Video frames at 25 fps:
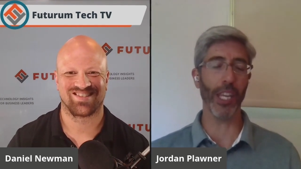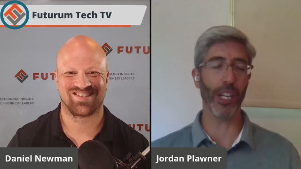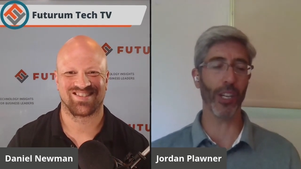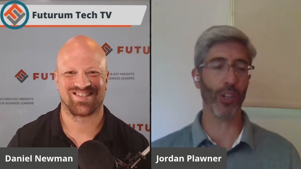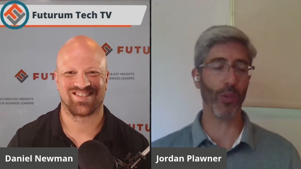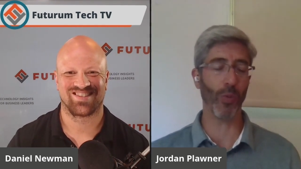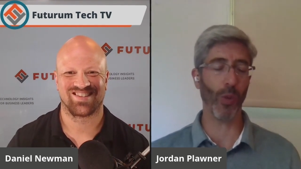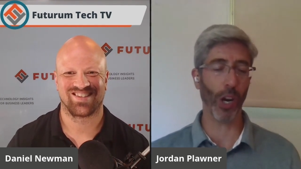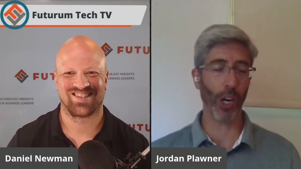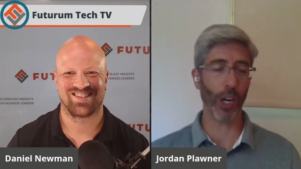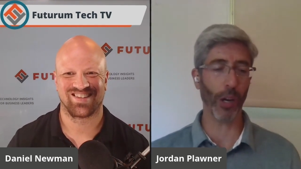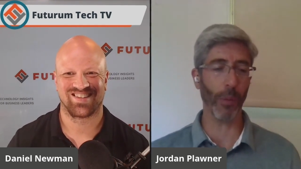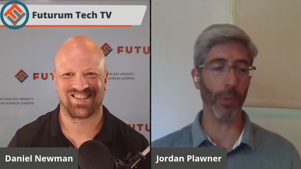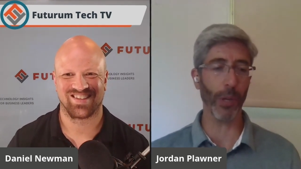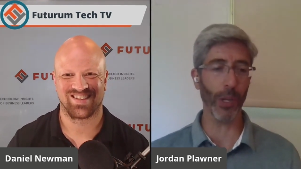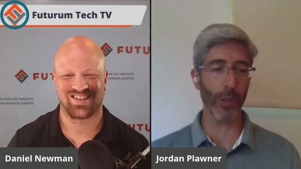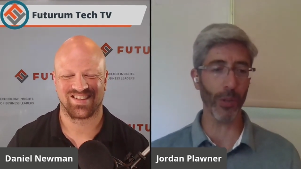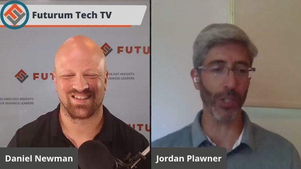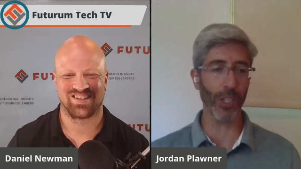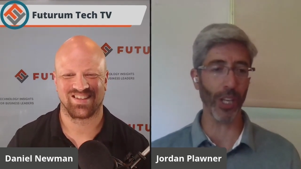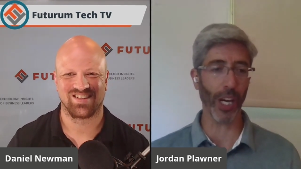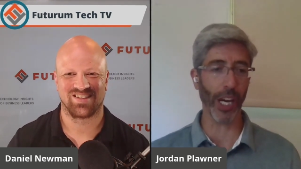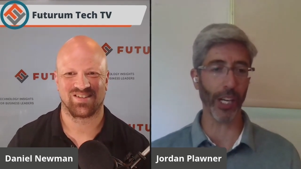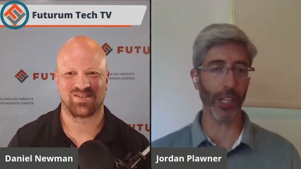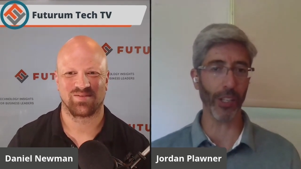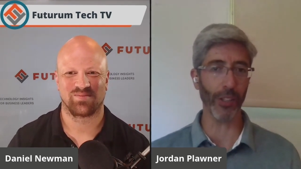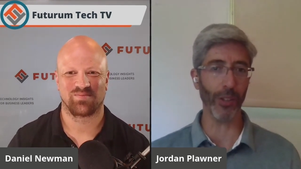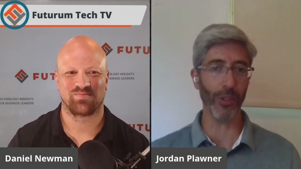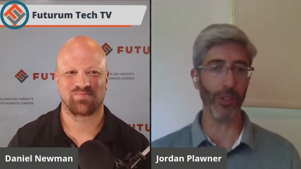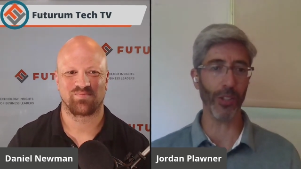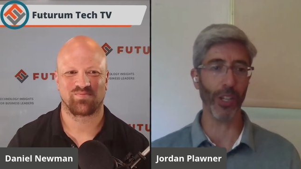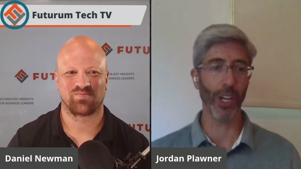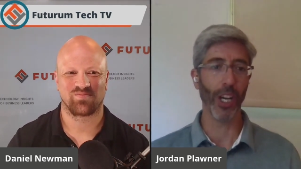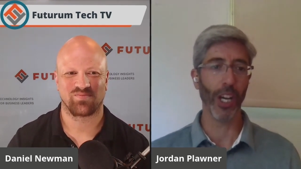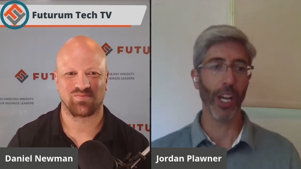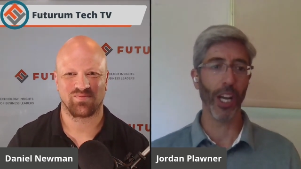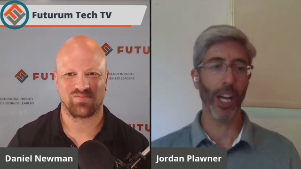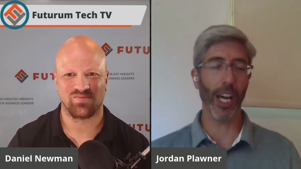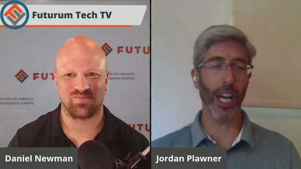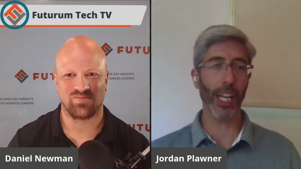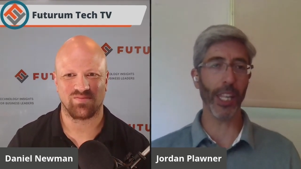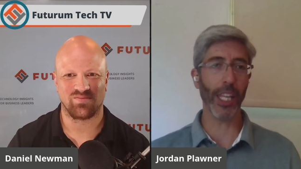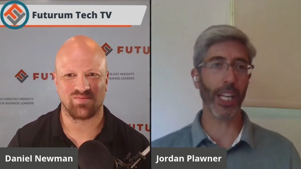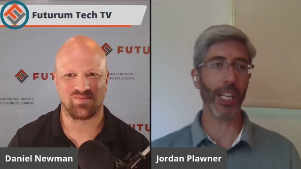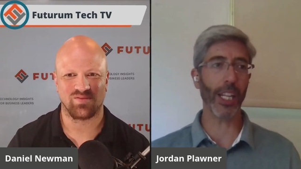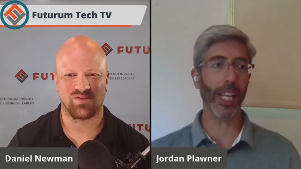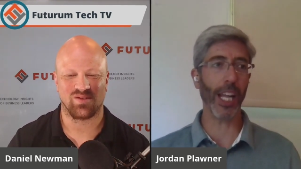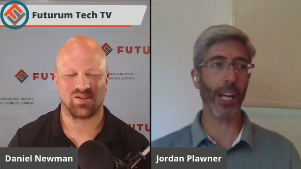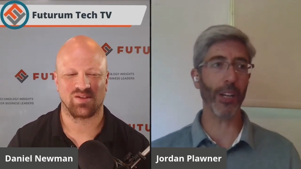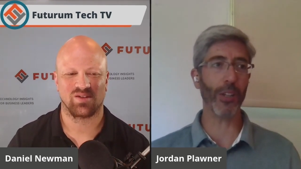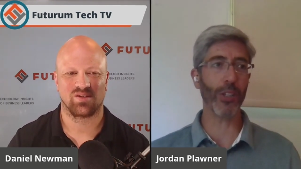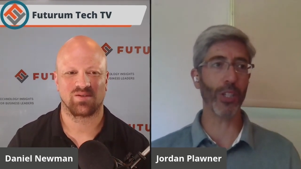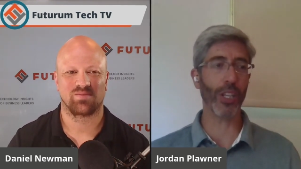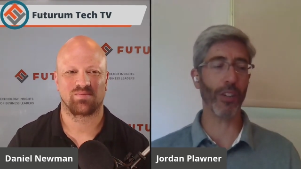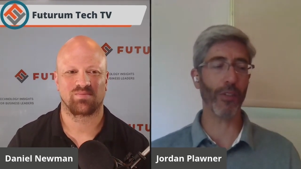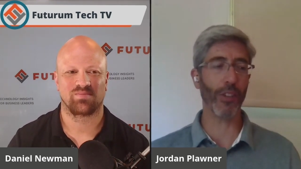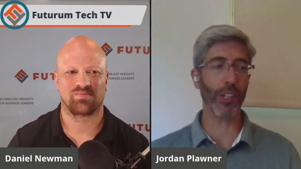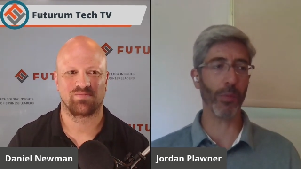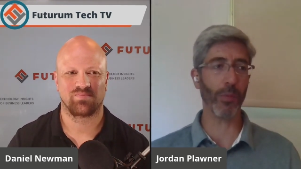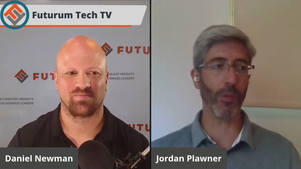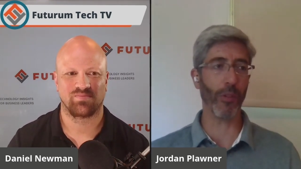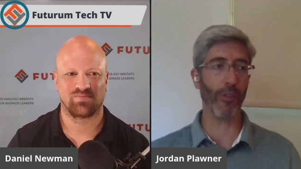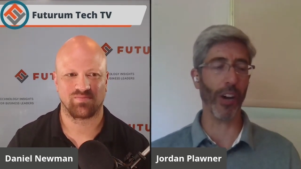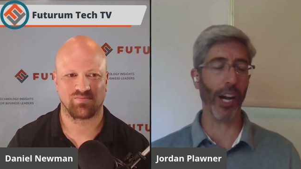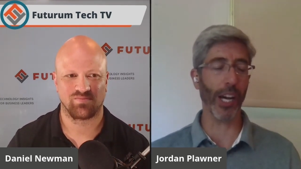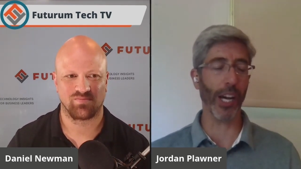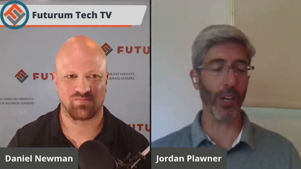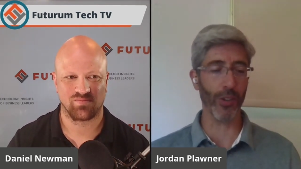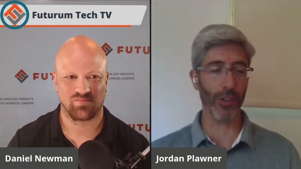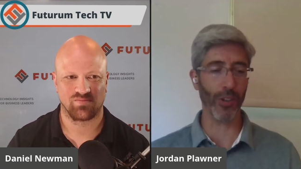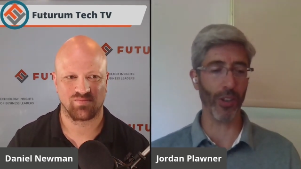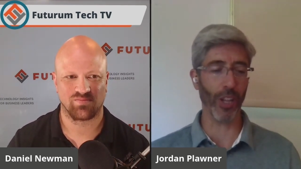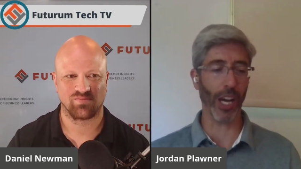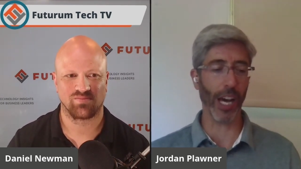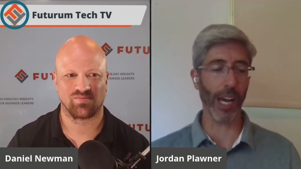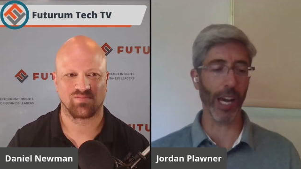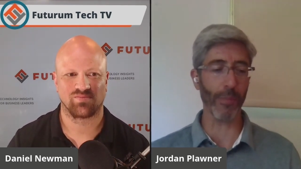Speaker 1: They just want compute cycles. And the cloud service providers or the